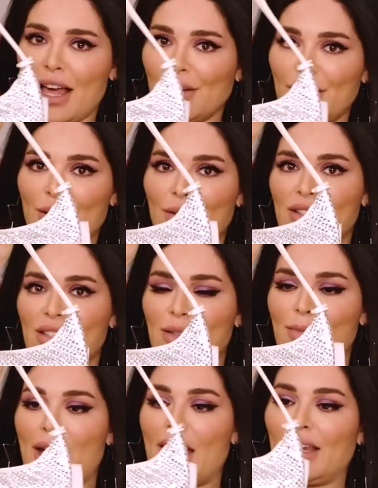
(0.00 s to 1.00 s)
How cute is this
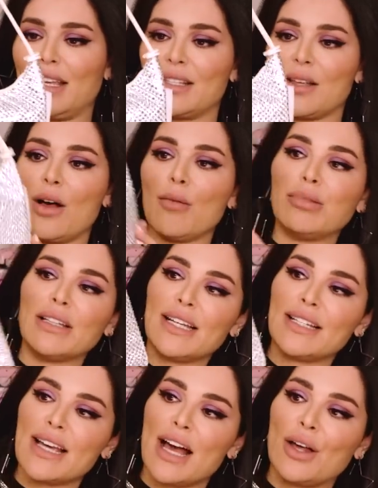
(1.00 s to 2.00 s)
bag? It's all
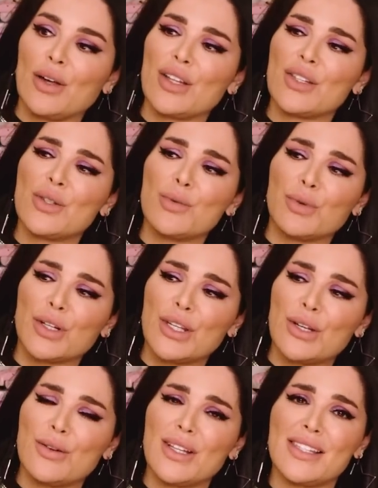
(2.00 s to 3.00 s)
blinged out. It's super
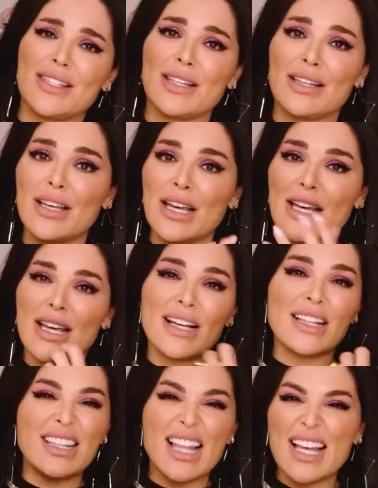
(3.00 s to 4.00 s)
cute. It's the
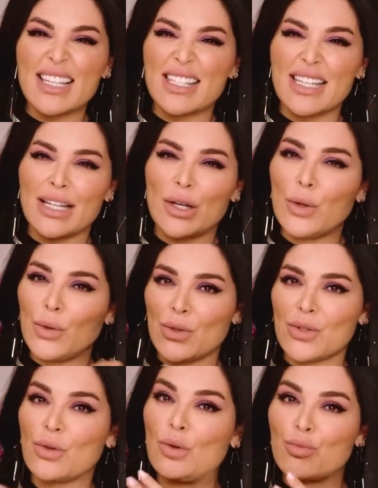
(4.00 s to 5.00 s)
classic old
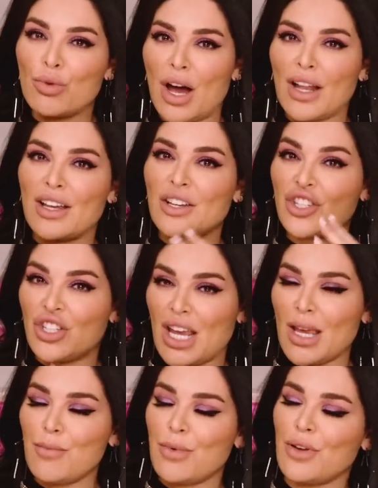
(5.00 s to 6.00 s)
school Prada shape,